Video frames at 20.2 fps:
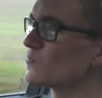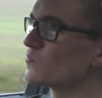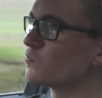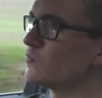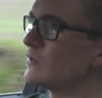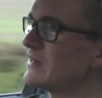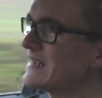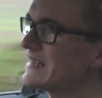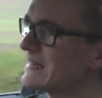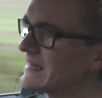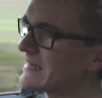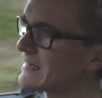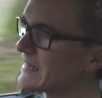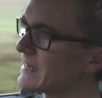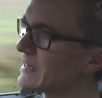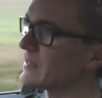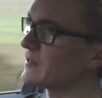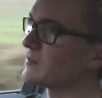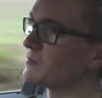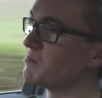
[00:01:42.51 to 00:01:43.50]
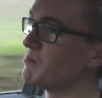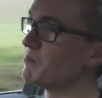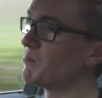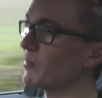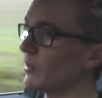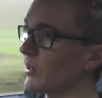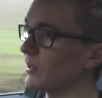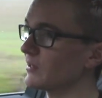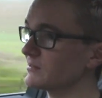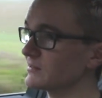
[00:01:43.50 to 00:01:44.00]
really need,
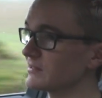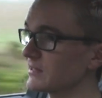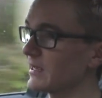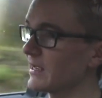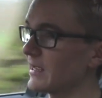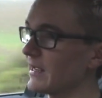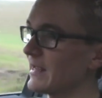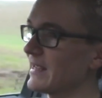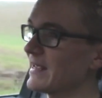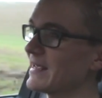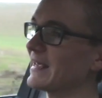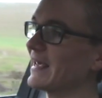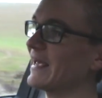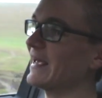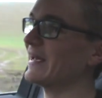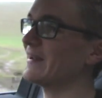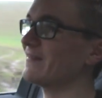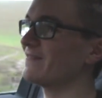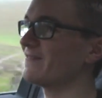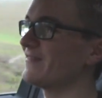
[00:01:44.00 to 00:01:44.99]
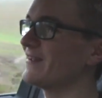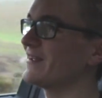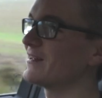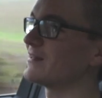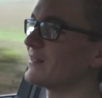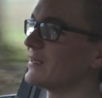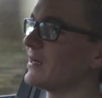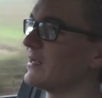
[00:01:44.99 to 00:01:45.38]
but it can feel